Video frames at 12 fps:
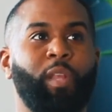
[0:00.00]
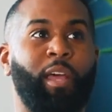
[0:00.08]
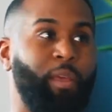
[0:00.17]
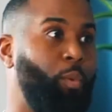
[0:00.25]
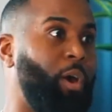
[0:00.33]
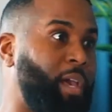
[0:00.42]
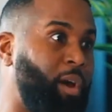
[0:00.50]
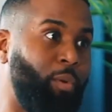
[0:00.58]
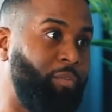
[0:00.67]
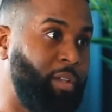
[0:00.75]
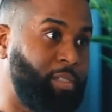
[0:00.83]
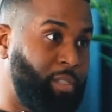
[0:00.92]
And then work out
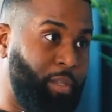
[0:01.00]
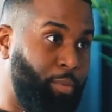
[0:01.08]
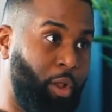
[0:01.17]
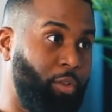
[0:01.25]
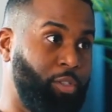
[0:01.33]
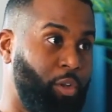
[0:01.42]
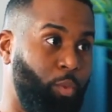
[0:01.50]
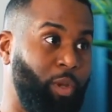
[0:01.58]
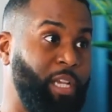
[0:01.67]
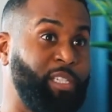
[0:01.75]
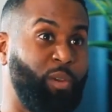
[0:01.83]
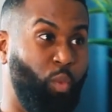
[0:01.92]
whether it's the plunge, you know,
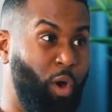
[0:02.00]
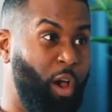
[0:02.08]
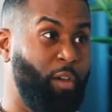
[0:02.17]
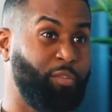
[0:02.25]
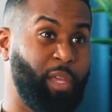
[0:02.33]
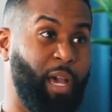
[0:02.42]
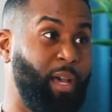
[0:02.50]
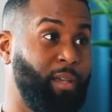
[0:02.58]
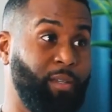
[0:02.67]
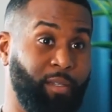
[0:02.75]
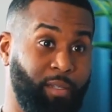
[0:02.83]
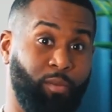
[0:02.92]
is it worth that?
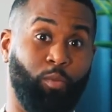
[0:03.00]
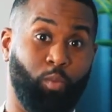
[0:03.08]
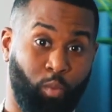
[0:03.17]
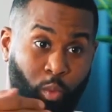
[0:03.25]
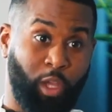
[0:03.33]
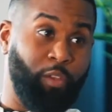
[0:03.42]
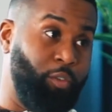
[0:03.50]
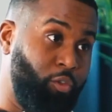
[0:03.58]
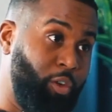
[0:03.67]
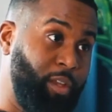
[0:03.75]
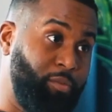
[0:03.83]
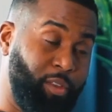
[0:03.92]
What you've
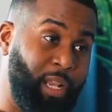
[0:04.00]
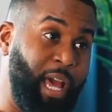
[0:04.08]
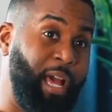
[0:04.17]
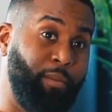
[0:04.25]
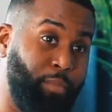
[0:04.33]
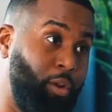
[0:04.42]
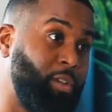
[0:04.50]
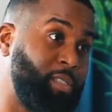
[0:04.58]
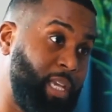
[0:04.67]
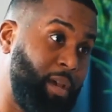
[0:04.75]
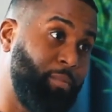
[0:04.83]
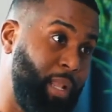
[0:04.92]
agreed for the land plus
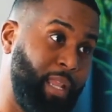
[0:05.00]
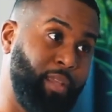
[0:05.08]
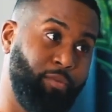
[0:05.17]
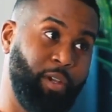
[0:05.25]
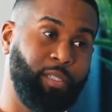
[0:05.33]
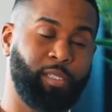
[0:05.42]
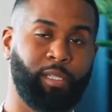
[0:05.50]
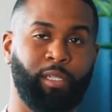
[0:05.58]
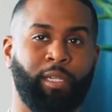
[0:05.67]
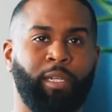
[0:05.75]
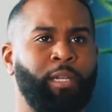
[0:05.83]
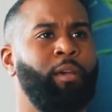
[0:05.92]
that planning risk.
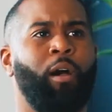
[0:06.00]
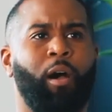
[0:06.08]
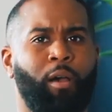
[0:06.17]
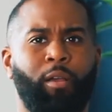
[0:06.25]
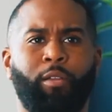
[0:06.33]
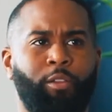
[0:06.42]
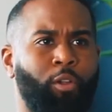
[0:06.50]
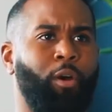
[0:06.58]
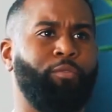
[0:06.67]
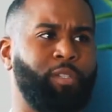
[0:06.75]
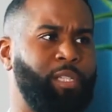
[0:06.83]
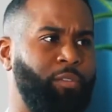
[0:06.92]
You know,
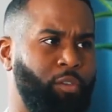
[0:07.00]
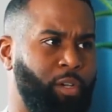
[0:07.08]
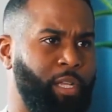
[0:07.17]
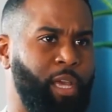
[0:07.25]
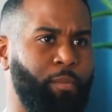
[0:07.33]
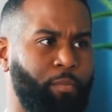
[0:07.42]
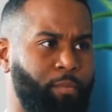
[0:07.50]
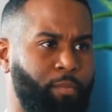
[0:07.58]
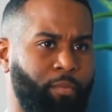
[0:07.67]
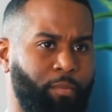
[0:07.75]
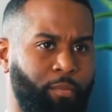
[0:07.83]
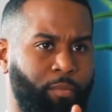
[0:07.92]
obviously, if you're going
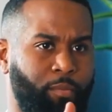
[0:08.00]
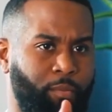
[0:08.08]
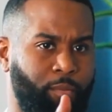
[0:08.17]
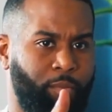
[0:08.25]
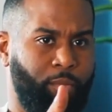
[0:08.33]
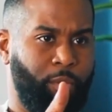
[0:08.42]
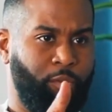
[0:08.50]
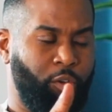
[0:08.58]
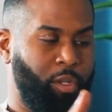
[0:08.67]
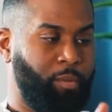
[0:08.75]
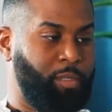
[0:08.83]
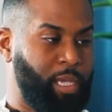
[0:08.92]

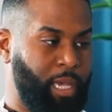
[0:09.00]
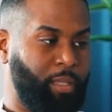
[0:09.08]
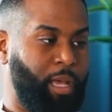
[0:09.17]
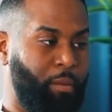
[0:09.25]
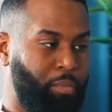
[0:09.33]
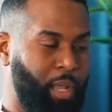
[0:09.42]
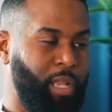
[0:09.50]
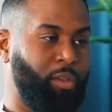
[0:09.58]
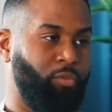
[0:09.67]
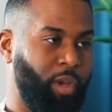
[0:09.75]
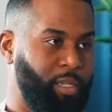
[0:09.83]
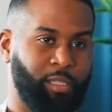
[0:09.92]
to take that
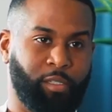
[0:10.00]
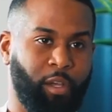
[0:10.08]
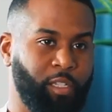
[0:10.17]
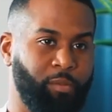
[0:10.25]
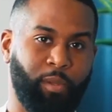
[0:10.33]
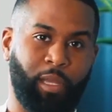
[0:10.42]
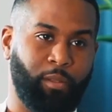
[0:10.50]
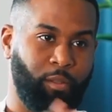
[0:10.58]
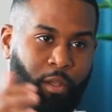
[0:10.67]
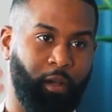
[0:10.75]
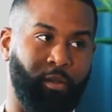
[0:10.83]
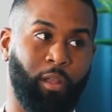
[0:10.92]
planning risk, there's got to be
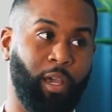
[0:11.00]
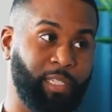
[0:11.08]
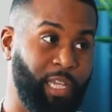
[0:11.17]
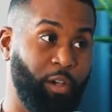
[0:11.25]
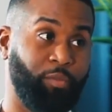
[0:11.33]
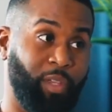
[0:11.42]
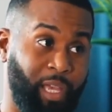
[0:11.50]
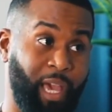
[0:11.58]
a nice, healthy